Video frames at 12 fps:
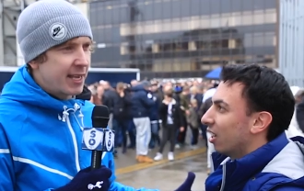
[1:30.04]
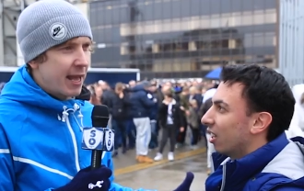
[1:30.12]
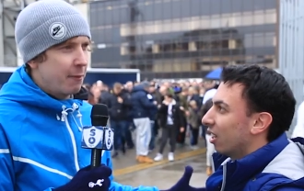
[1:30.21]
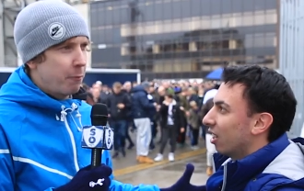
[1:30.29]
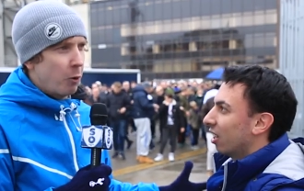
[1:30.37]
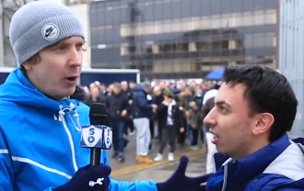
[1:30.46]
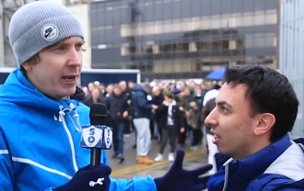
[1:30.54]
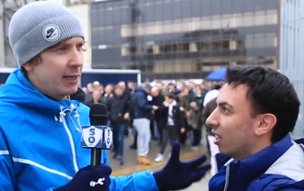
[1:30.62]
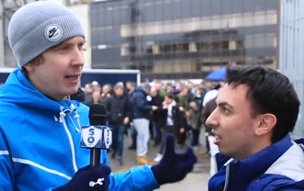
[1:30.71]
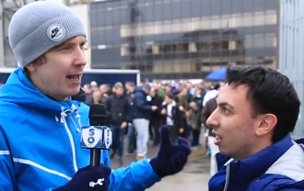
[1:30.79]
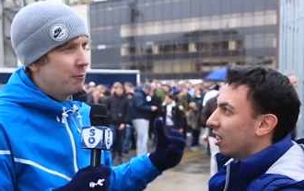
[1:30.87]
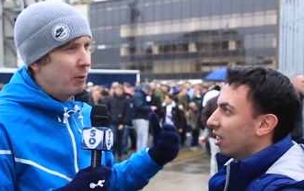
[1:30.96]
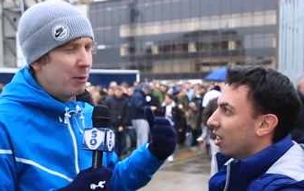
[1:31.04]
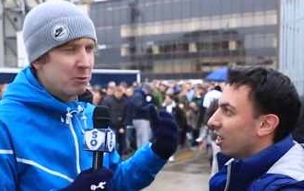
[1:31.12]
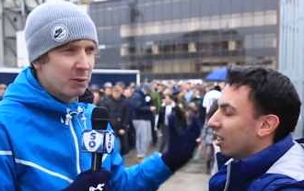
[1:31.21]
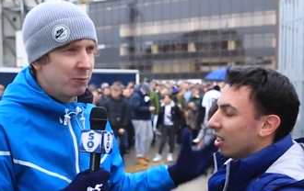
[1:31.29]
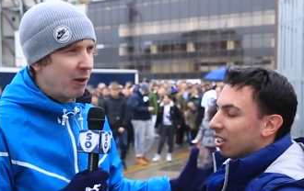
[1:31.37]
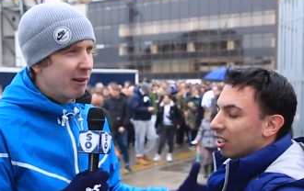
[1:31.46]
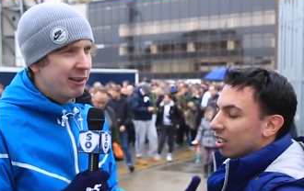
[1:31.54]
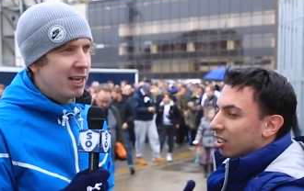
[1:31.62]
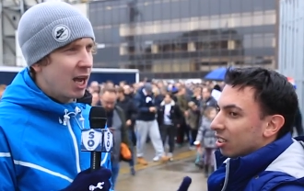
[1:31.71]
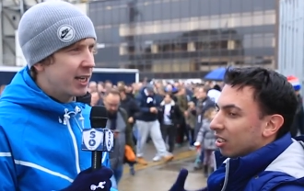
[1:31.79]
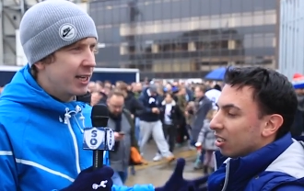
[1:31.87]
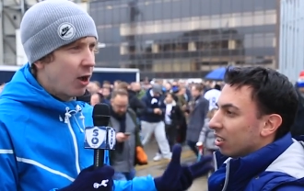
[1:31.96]
Speaker 1: to get the point, and it was a very
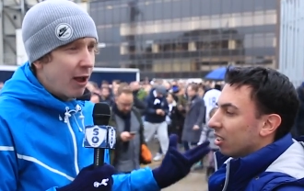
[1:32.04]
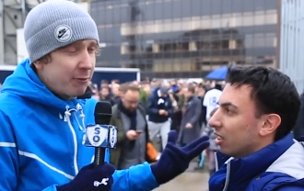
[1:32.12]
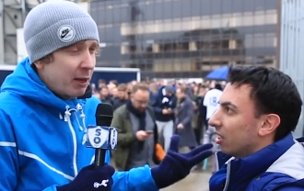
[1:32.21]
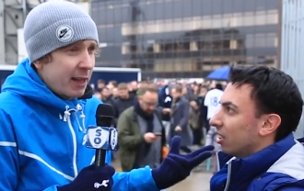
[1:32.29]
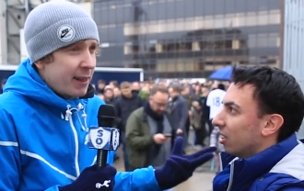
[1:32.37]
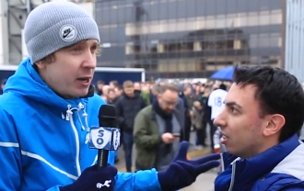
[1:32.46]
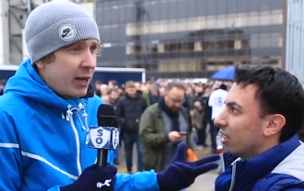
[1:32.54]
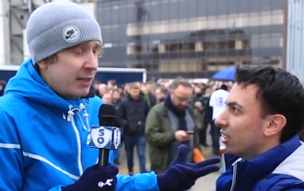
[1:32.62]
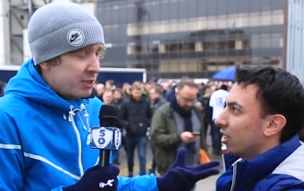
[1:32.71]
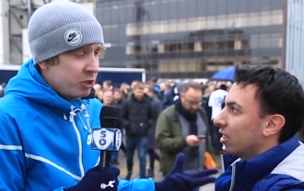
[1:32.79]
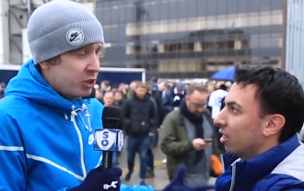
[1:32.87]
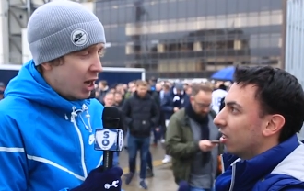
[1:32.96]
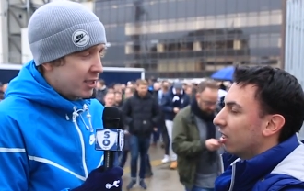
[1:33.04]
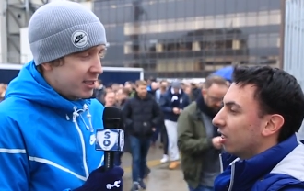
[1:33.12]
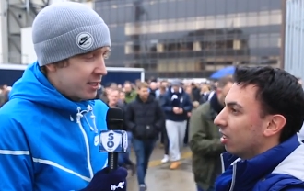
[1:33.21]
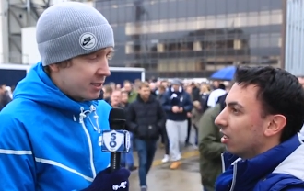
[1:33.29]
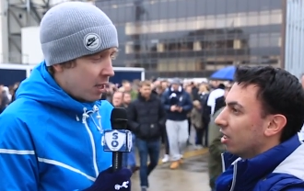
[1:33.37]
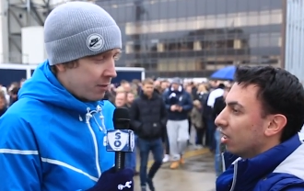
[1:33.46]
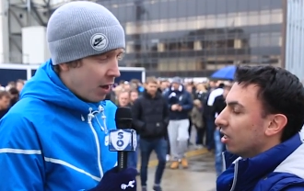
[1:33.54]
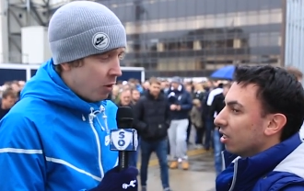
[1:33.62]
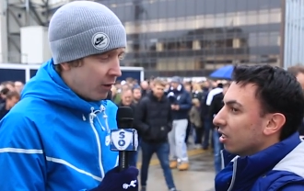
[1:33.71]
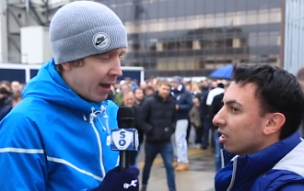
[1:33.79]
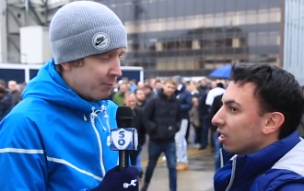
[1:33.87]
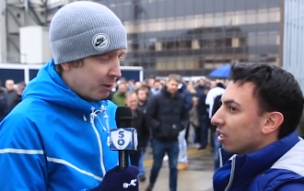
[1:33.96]
lucky goal. I feel like they only had two chances this, the whole
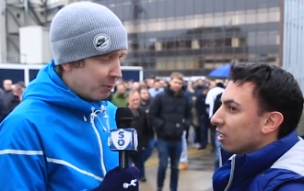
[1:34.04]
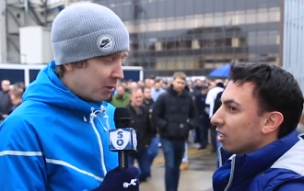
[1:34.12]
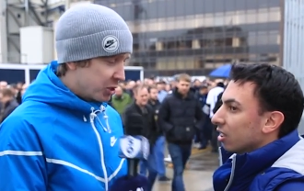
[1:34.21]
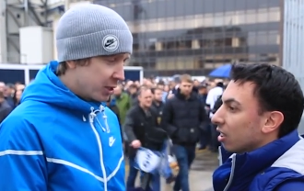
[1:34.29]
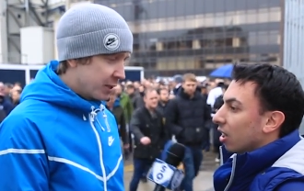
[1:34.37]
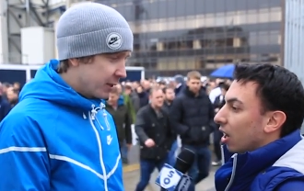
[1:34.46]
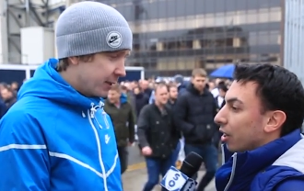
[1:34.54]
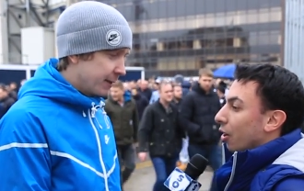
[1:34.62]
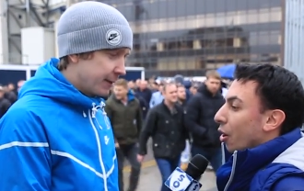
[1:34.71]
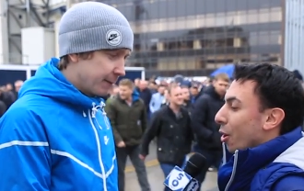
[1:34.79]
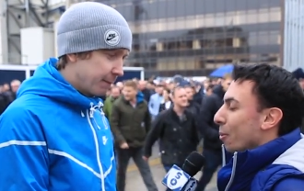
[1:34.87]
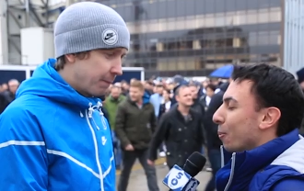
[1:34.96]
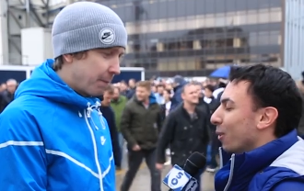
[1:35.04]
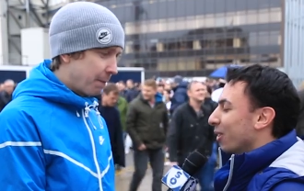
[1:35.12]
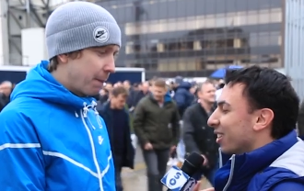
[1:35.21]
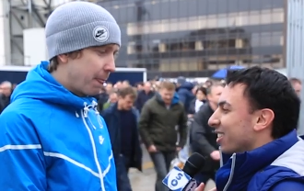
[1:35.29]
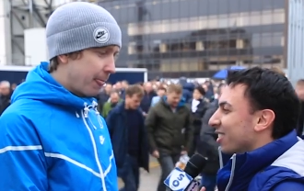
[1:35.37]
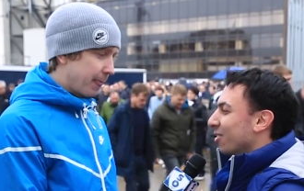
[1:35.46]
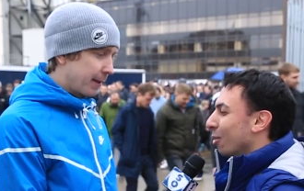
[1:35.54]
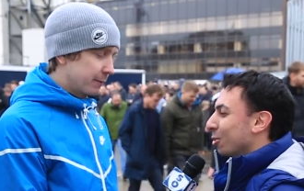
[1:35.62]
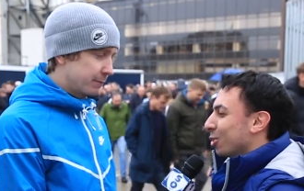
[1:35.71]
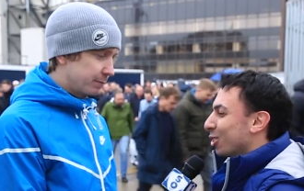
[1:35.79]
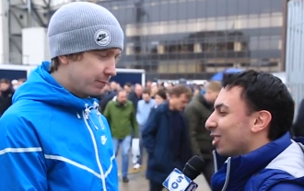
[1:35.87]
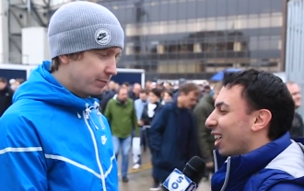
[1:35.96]
game, pretty much. I know,
Speaker 2: but it's not
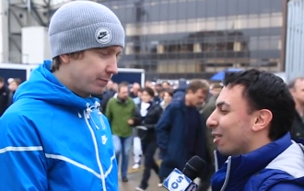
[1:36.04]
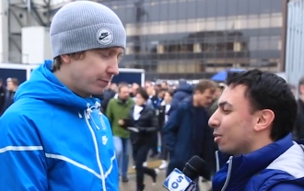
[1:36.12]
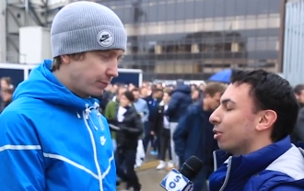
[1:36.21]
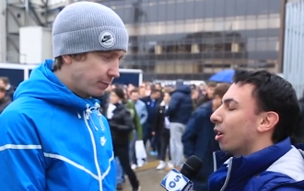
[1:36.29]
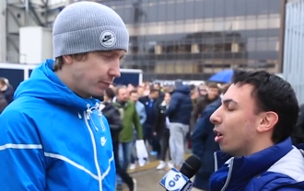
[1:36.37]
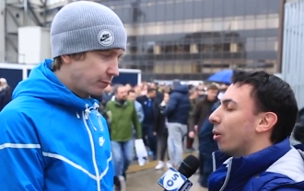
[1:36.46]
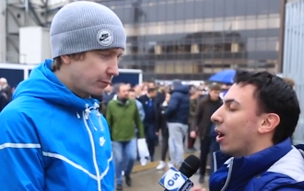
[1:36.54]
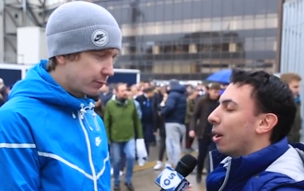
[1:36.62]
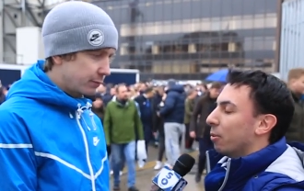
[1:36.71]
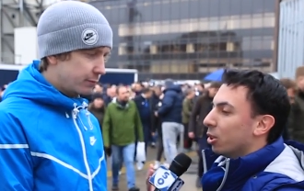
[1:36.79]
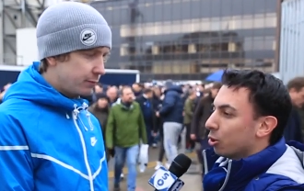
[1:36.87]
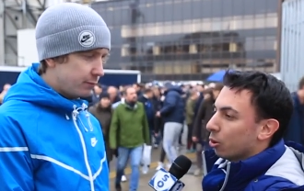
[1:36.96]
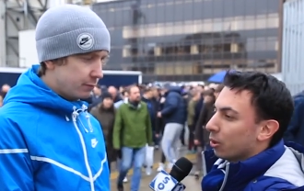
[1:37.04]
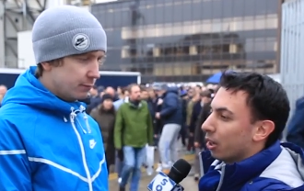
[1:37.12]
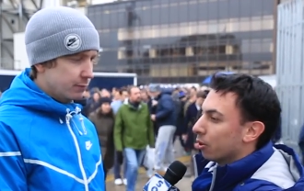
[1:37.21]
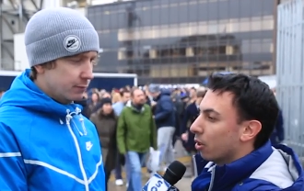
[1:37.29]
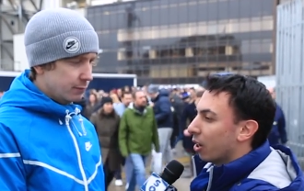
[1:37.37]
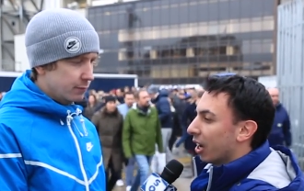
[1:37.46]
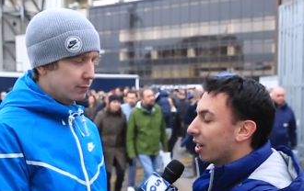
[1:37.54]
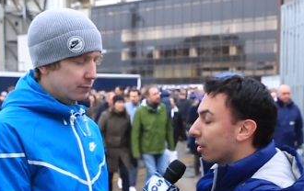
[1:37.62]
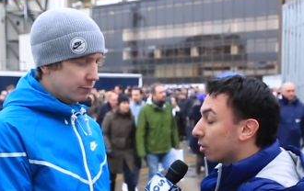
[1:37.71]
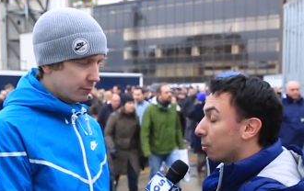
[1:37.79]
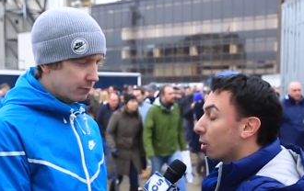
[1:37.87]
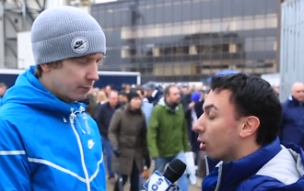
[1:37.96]
just down to oh how many shots you had on target. And
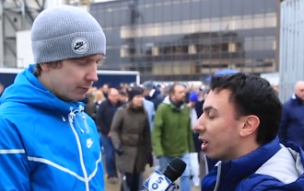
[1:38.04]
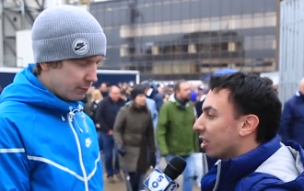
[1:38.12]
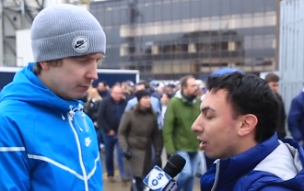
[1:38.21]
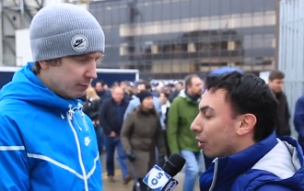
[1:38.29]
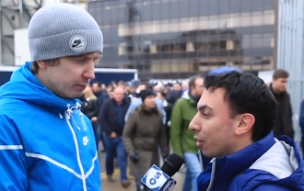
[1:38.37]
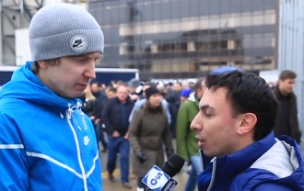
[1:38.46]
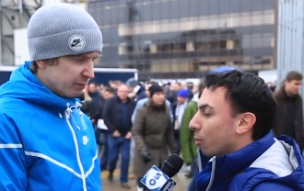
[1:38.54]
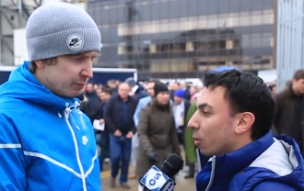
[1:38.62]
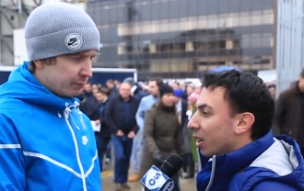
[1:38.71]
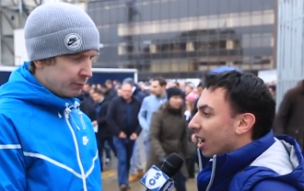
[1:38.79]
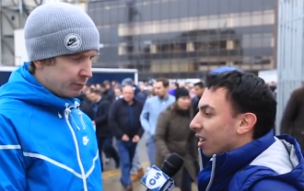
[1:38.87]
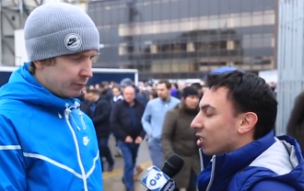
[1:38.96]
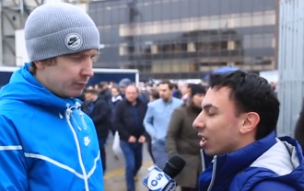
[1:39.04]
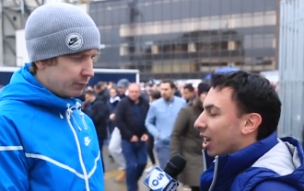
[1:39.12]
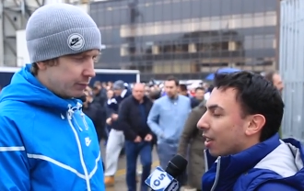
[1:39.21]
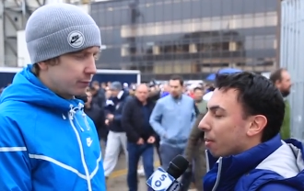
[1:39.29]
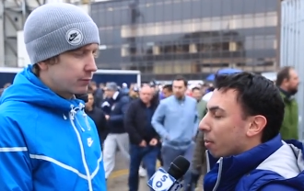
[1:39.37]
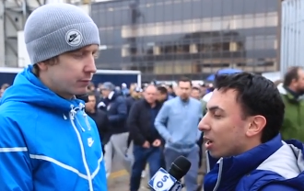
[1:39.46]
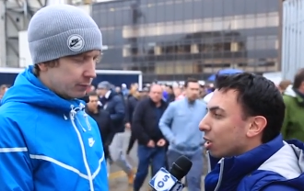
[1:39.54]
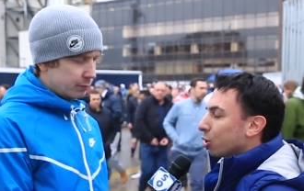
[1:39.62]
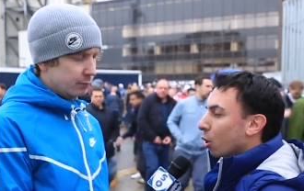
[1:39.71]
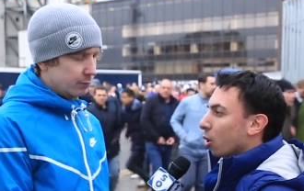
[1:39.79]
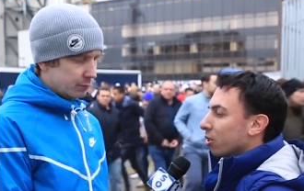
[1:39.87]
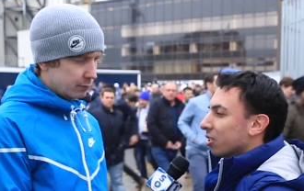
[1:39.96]
to be honest, I don't think we actually had that many
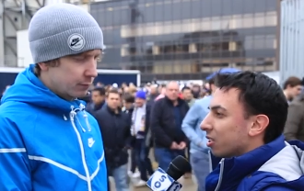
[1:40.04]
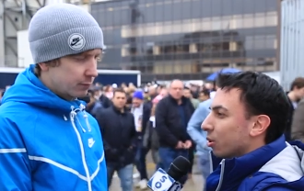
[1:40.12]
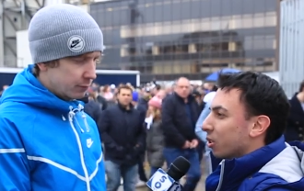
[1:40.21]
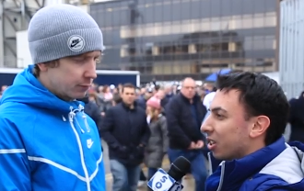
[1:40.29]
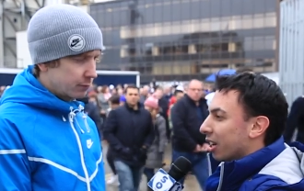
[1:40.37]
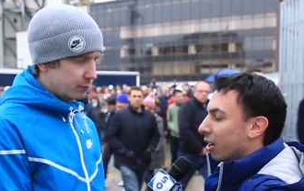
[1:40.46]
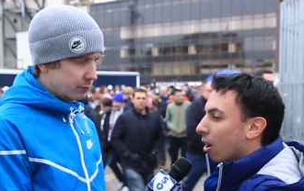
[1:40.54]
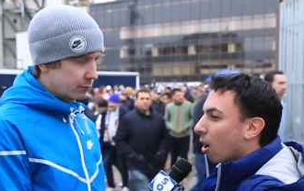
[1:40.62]
shots until the second